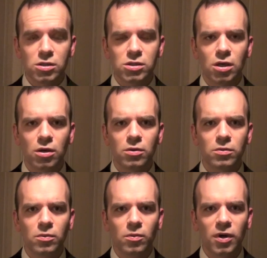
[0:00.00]
So
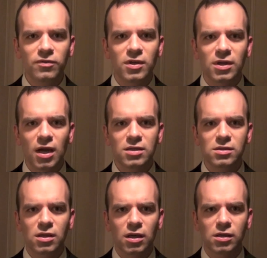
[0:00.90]
one of the
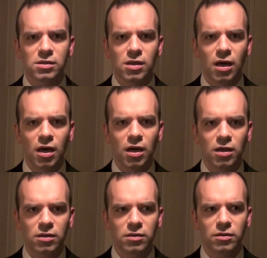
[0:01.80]
nice things
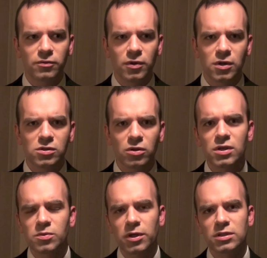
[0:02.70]
for
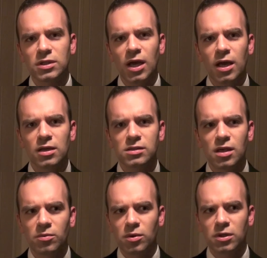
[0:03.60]
historians working today is
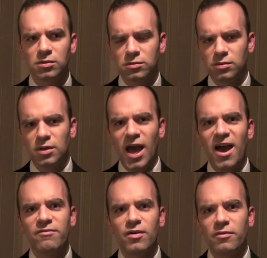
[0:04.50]
that we
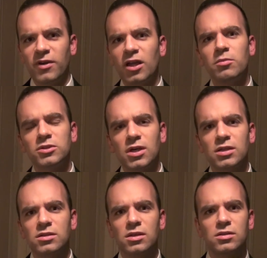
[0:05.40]
have available to
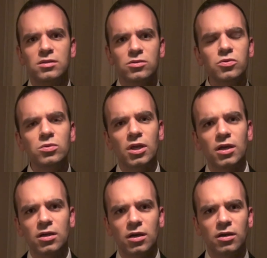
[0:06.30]
us this
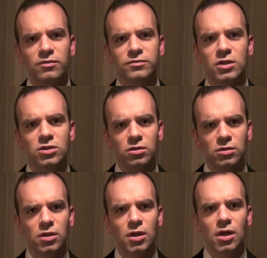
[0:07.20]
toolkit of
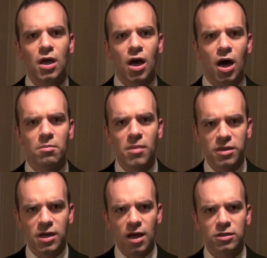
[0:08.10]
digital
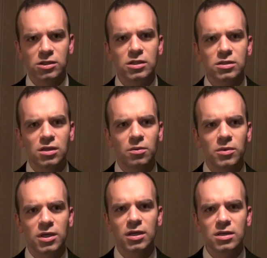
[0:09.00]
methodologies that
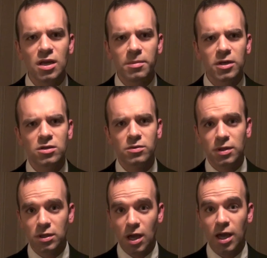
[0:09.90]
we can dip into
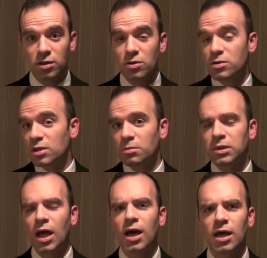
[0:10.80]
and use and
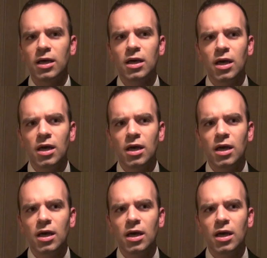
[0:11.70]
apply